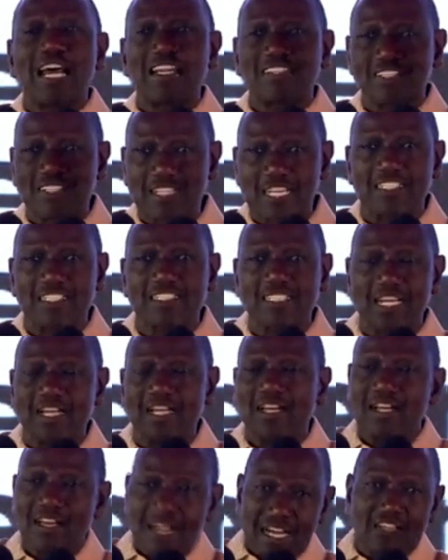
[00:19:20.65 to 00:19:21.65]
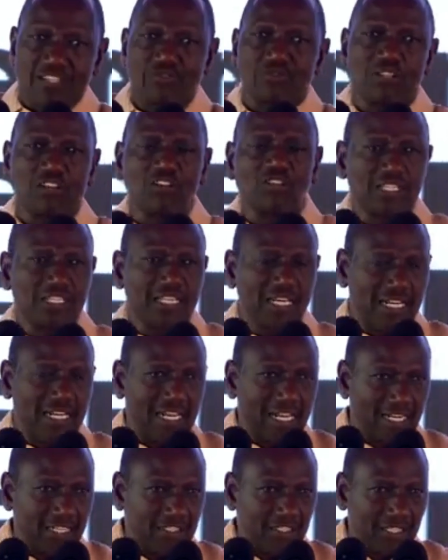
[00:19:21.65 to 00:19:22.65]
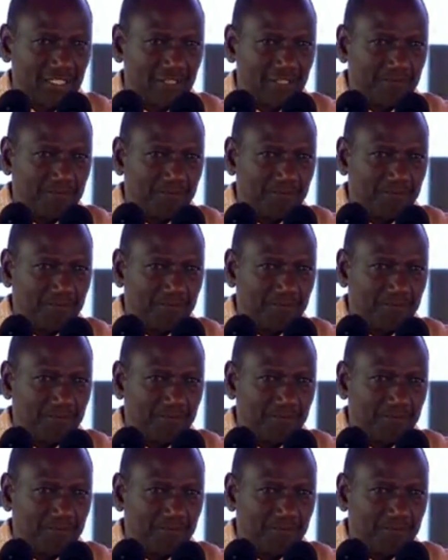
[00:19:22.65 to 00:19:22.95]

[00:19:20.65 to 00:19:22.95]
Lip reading: and center as we go in that direction.